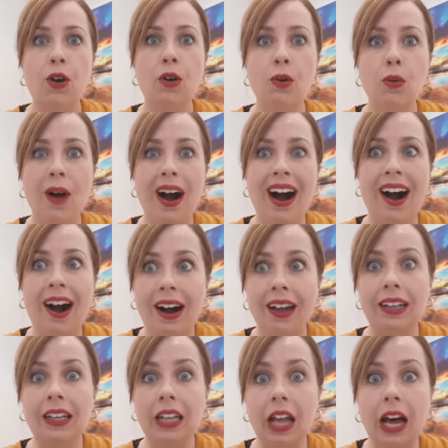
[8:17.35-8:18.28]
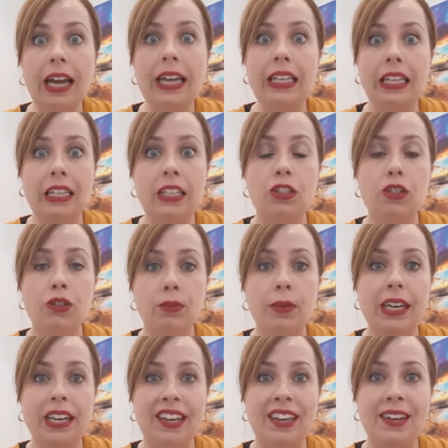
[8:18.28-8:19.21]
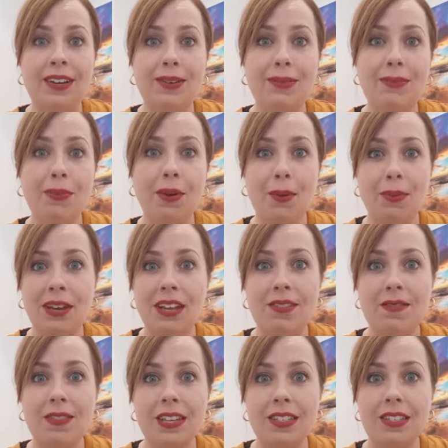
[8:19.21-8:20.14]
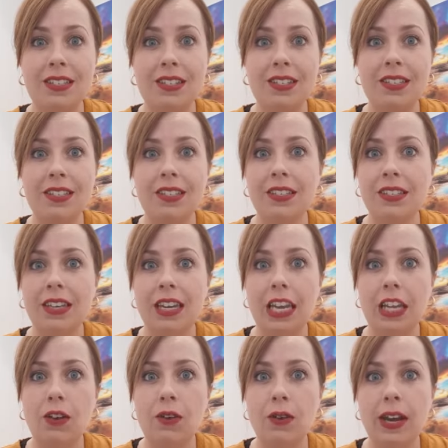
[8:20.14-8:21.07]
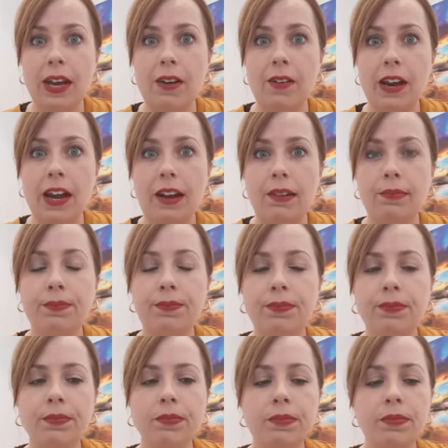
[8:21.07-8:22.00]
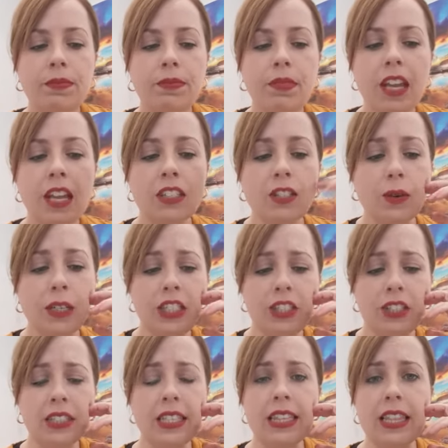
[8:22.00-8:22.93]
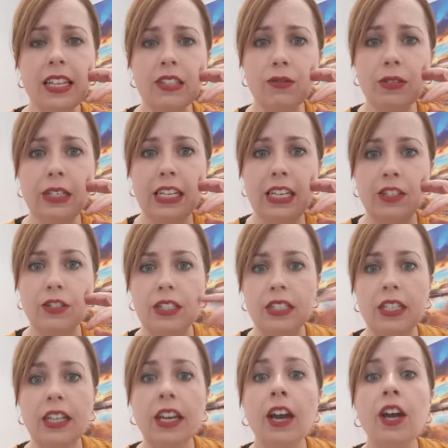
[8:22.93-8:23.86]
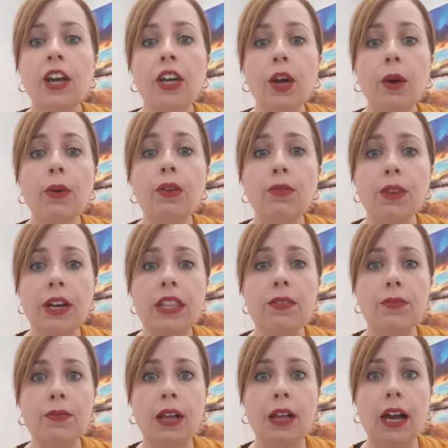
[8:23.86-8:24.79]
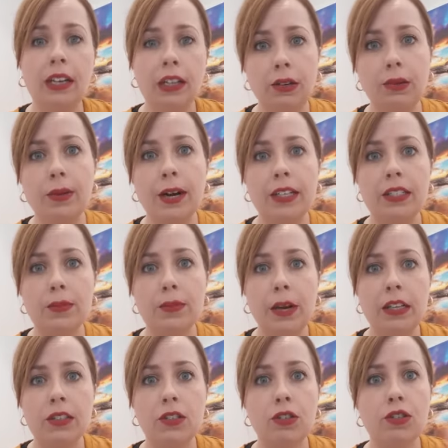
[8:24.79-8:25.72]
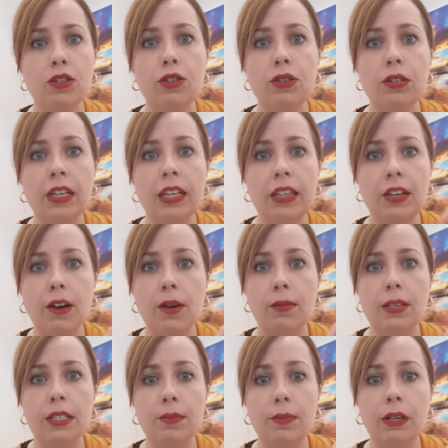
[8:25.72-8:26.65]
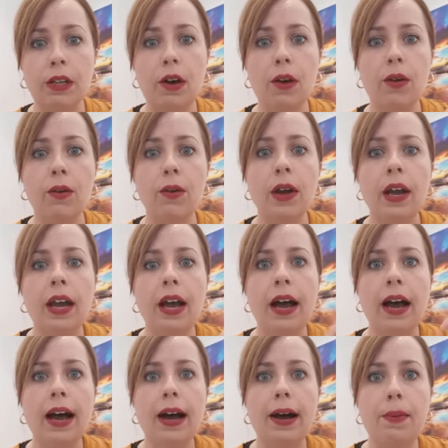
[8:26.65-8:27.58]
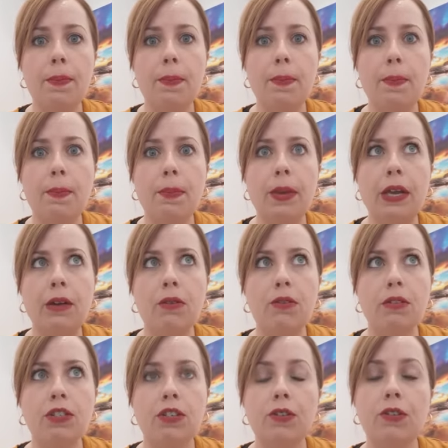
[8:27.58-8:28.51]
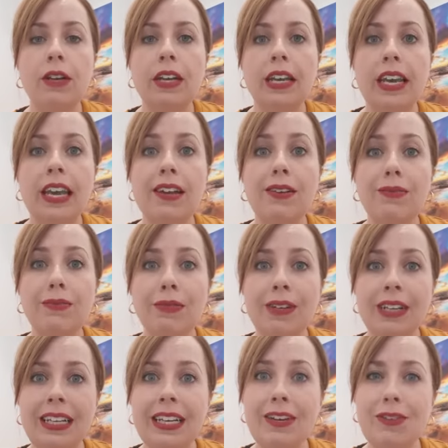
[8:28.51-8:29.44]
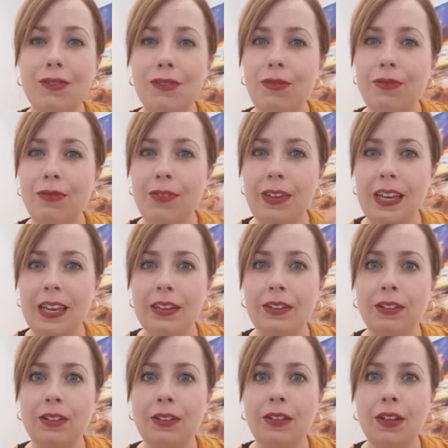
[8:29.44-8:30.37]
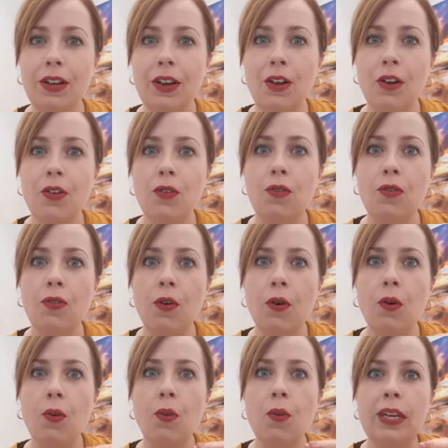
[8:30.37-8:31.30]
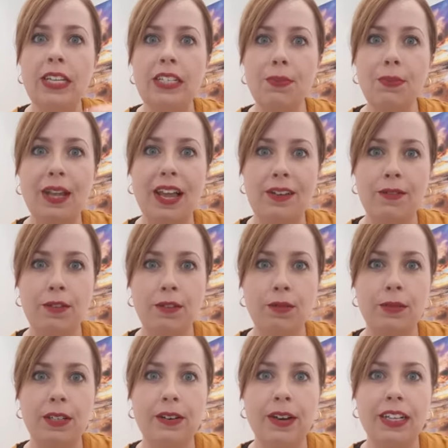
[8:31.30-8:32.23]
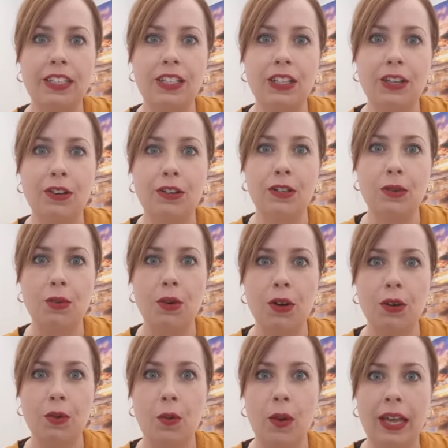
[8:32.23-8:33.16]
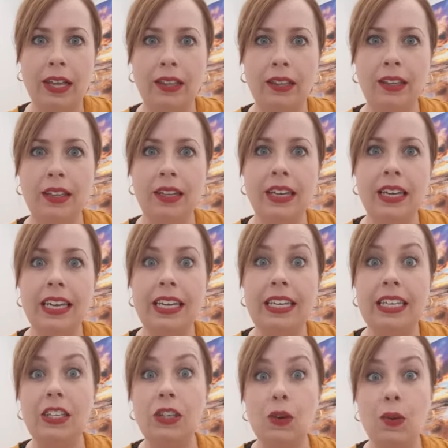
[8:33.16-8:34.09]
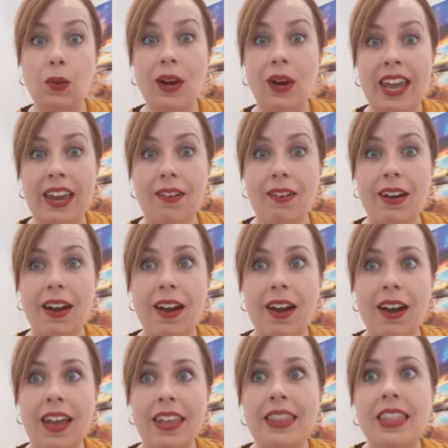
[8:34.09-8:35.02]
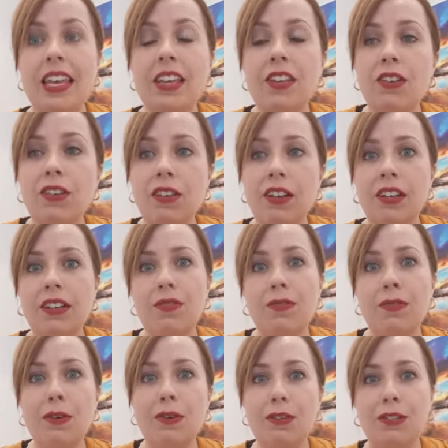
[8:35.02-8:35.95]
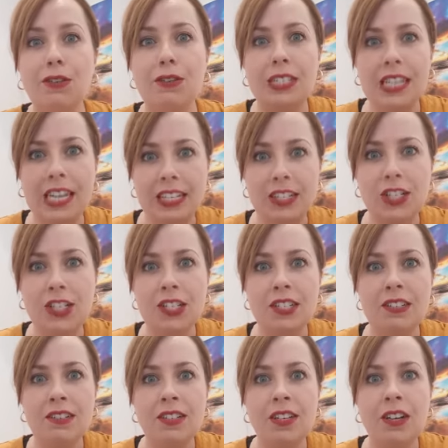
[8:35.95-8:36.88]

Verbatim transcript: who are likely to be property investors in your area. So I just think that's really interesting. Go and read the full article by Sprout Social in the comments below. Uh, because you can get a really good feel for which platforms are actually going to work well in your area. And then you can focus your attention